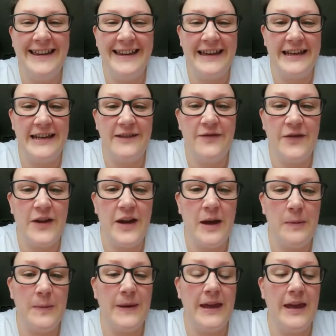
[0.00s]
And if you're
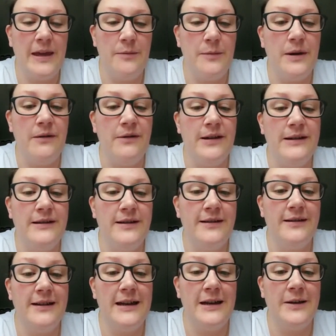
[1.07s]
happy getting married,
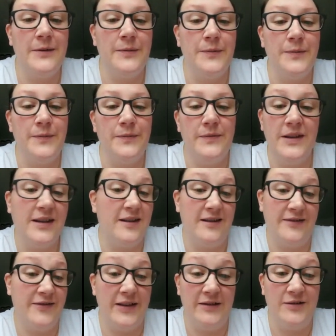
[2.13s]
you're going to
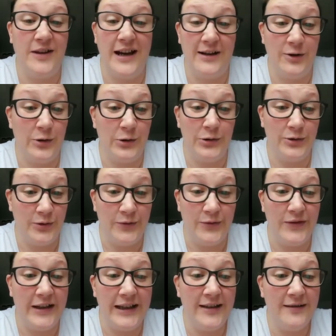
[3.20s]
feel and look
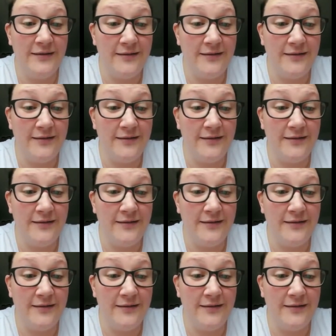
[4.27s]
lovely.